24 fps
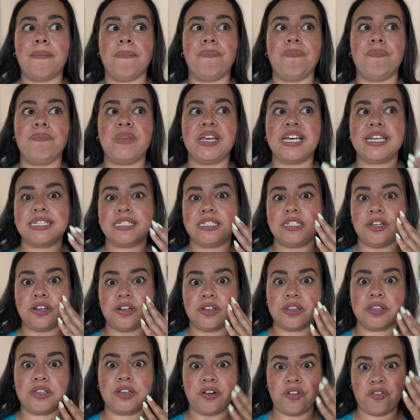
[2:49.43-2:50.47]
Because
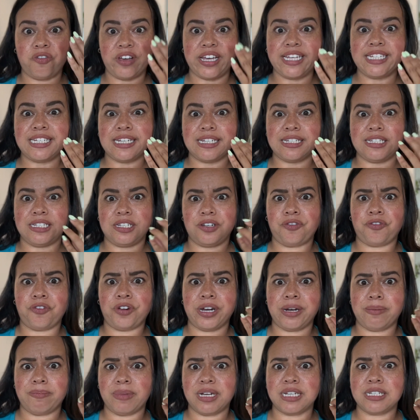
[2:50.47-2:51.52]
your face has
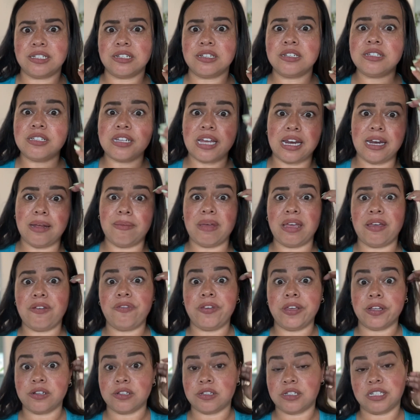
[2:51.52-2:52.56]
different muscles and it may
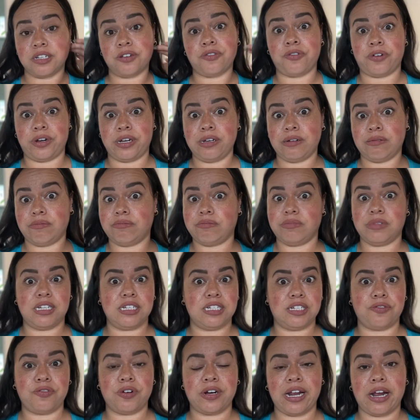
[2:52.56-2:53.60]
feel different in
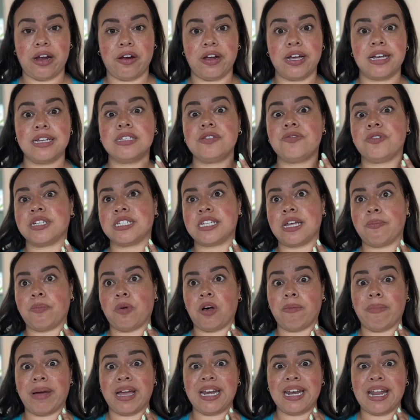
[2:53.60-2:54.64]
different areas. For example, on
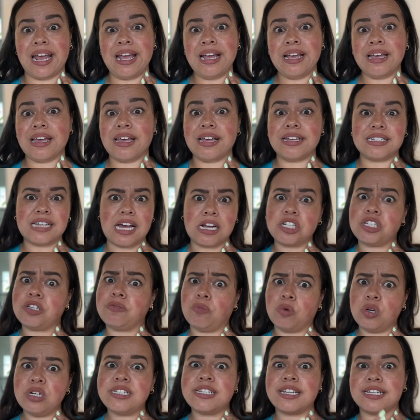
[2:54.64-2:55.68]
my neck is actually
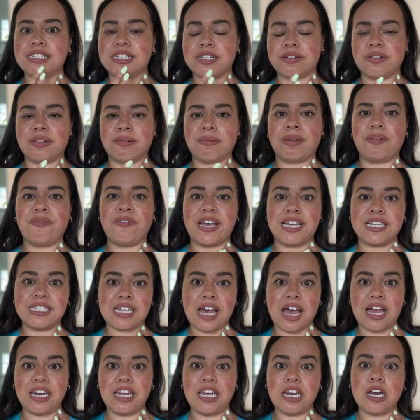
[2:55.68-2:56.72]
more sensitive than my face.
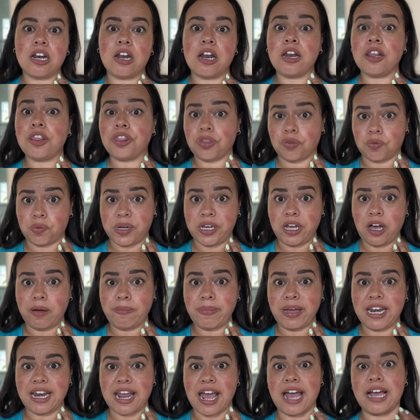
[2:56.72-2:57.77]
I need it at a 3 on my
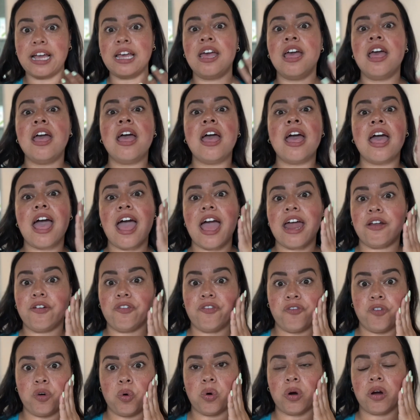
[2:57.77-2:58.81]
neck and a
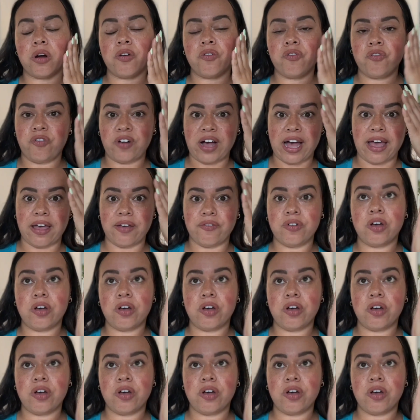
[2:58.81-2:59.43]
4 or 5.